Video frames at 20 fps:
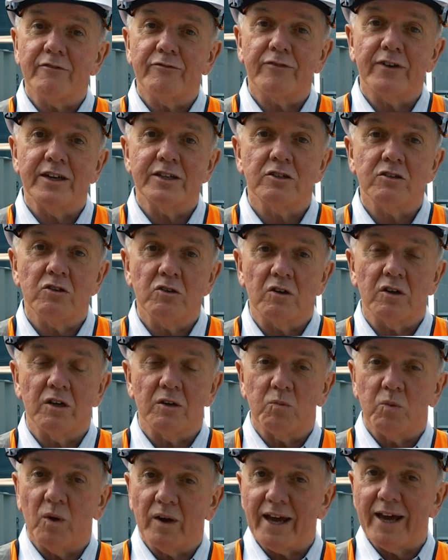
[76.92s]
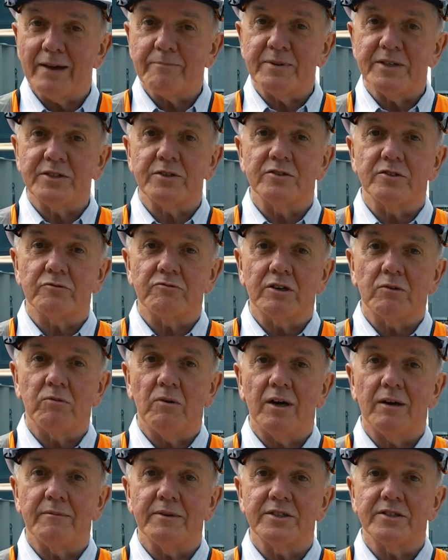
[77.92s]
a fresh look at what our business
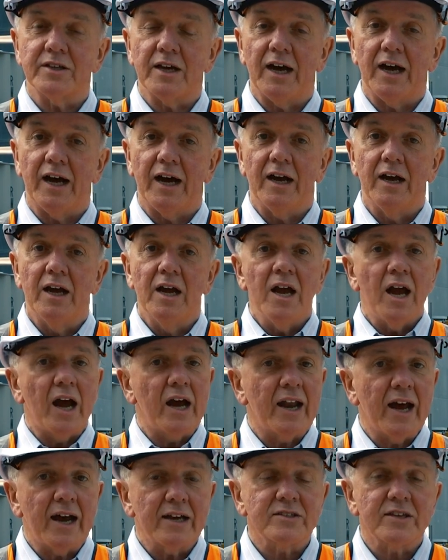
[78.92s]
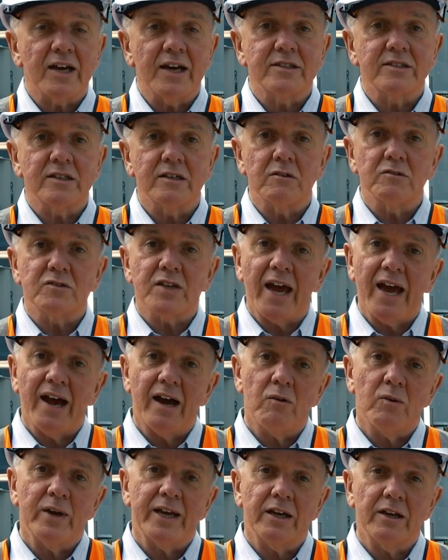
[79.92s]
requirements are and ask ourselves
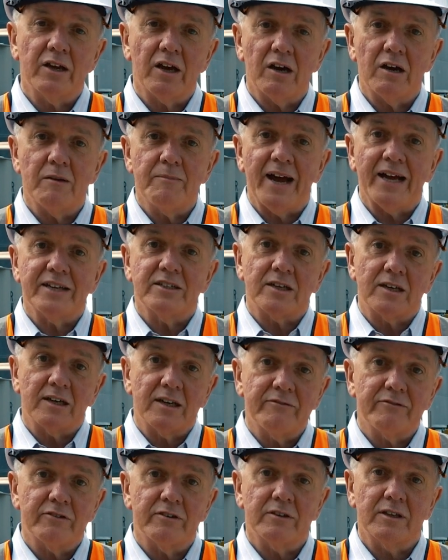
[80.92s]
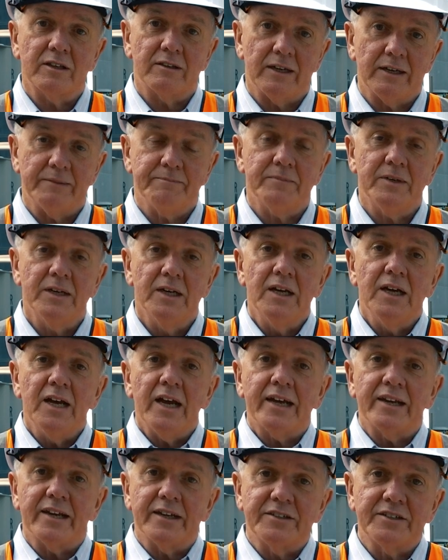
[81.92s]
how we can go about delivering them
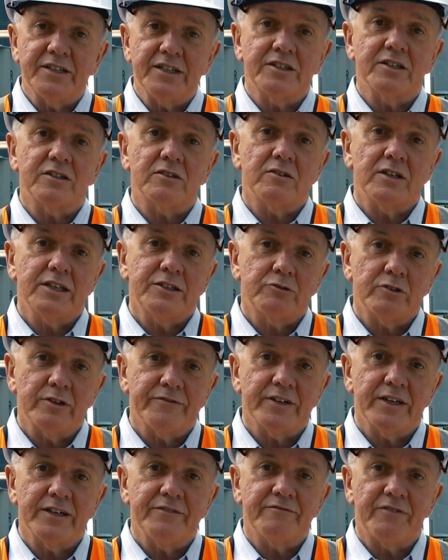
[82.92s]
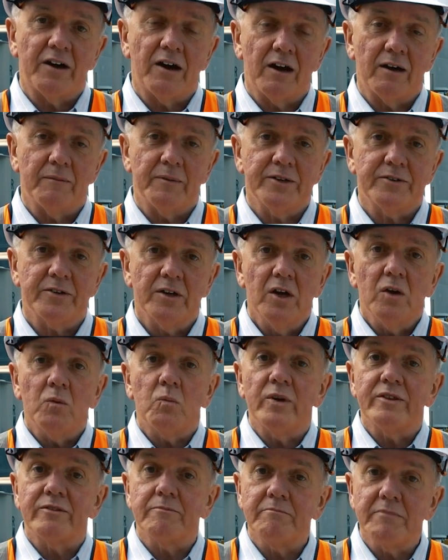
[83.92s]
in a digitally driven environment
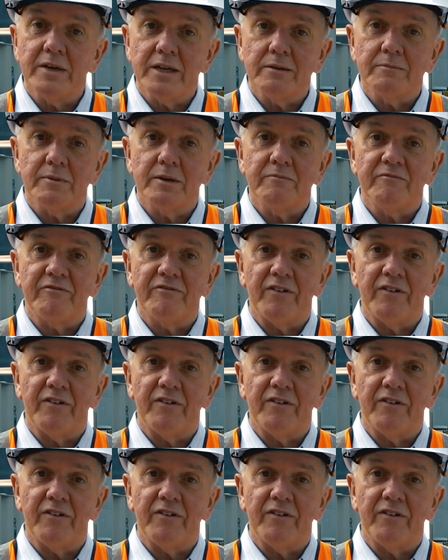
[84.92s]
with minimum